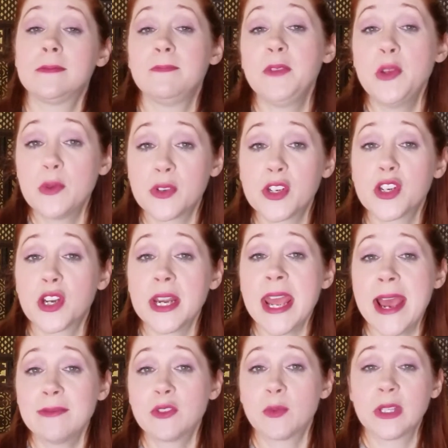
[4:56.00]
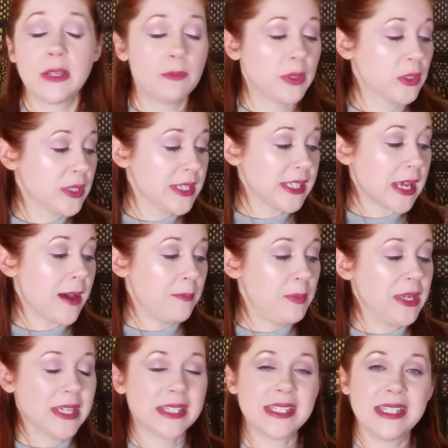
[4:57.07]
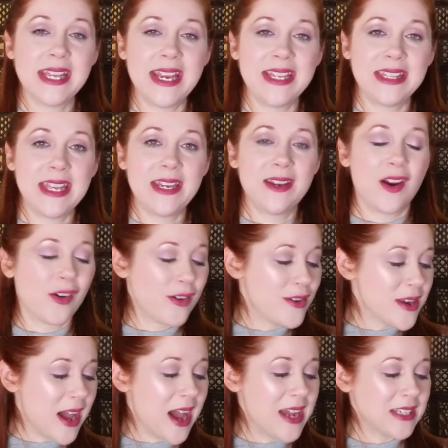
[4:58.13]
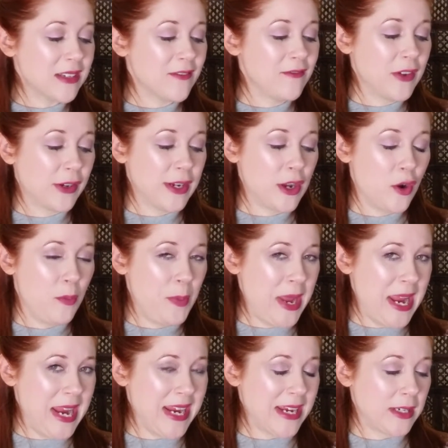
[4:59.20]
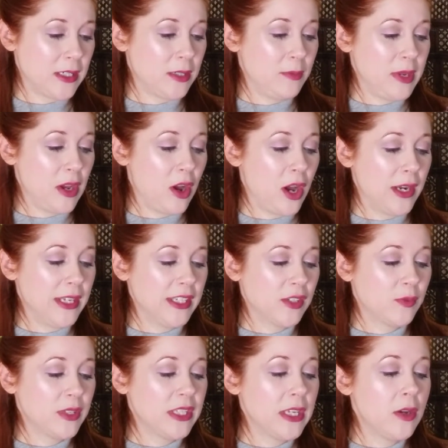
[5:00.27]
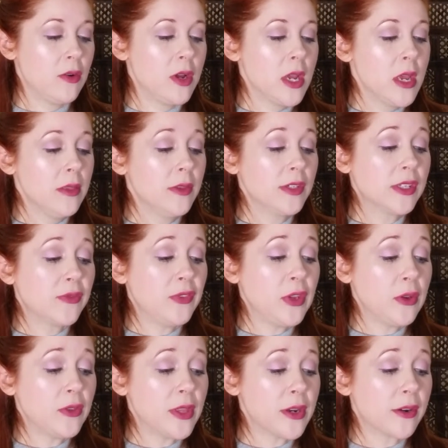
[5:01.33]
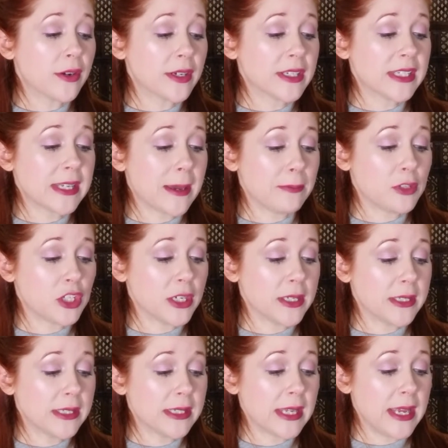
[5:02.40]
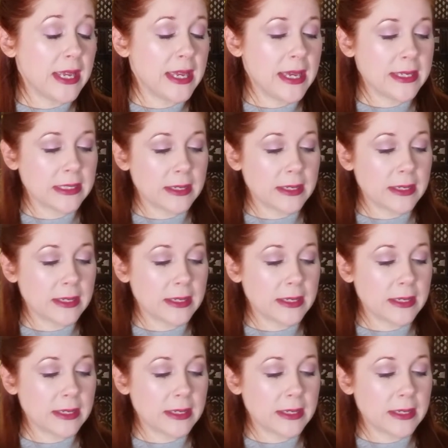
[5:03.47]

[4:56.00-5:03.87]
you're going to have to really build these up because they are not very opaque, to be honest with you. There's a few that are exceptions, and